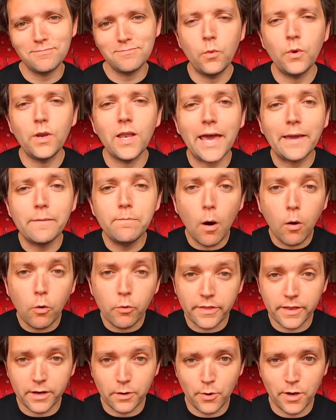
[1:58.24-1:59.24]
We like
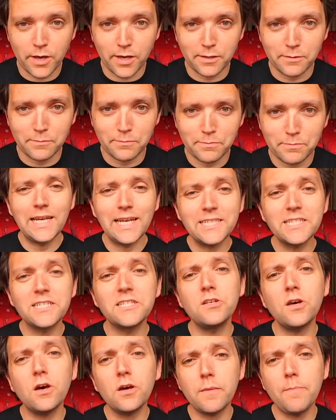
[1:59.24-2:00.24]
both anyway.
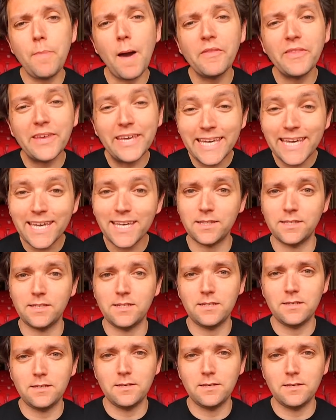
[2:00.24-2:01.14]
Let's talk about the kits.